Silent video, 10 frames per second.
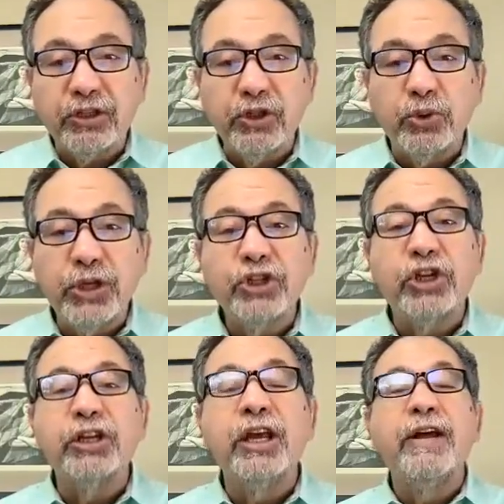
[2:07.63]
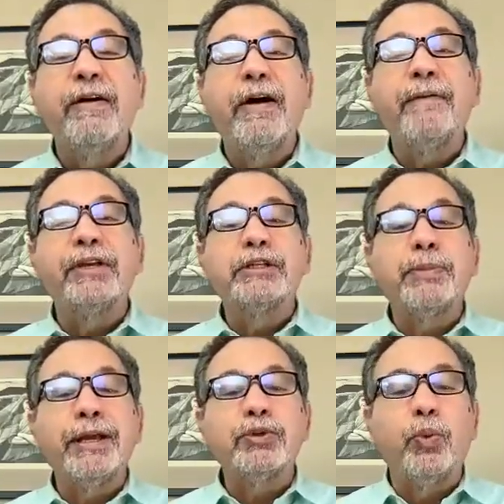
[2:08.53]
notation
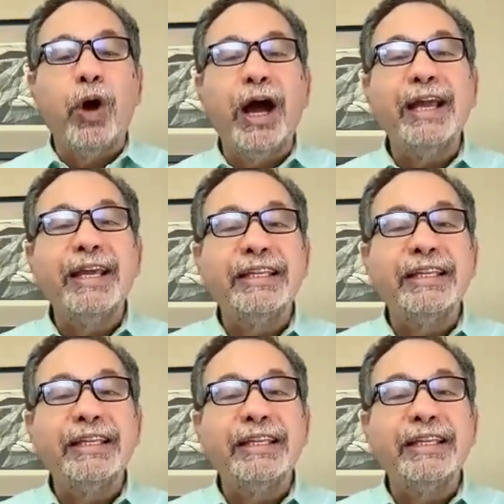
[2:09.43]
explains why